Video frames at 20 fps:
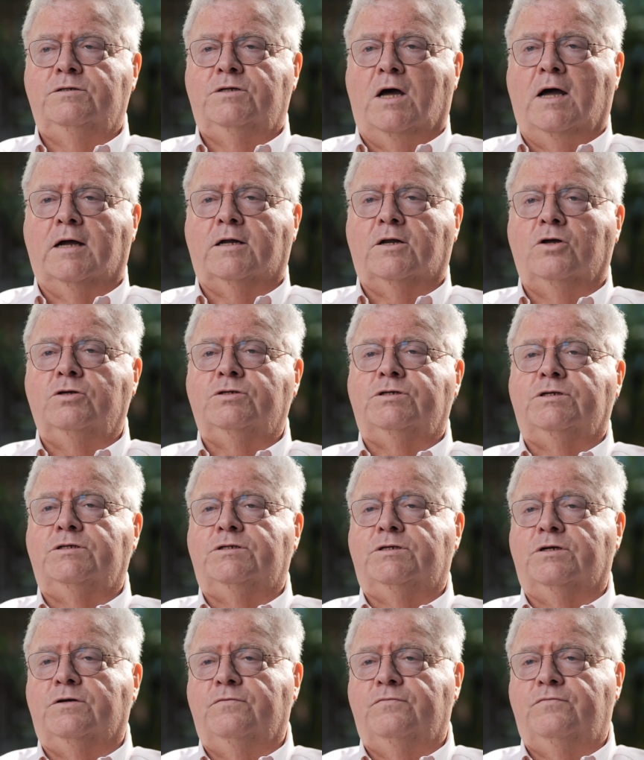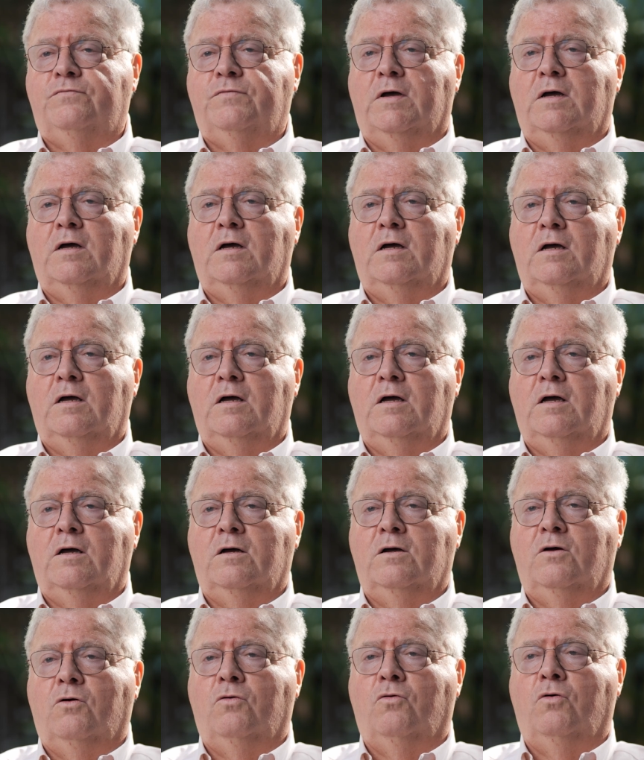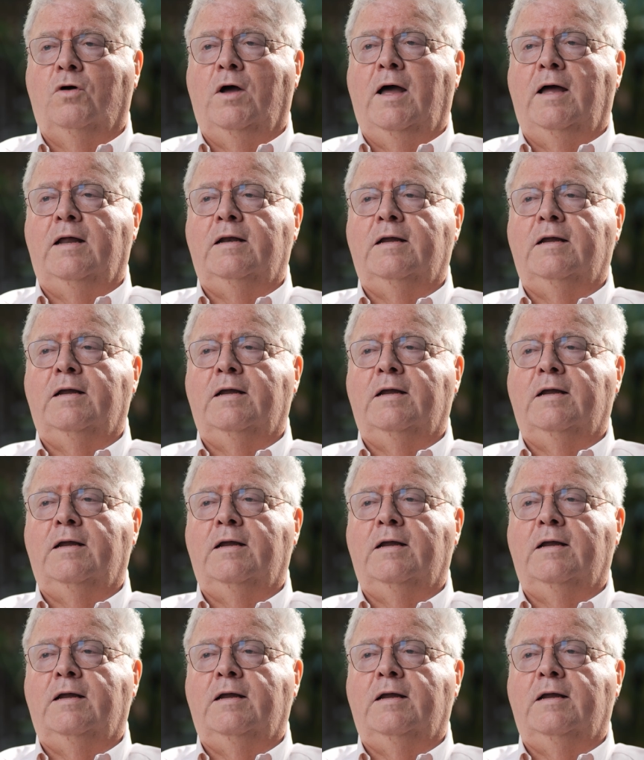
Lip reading: diagnosis of or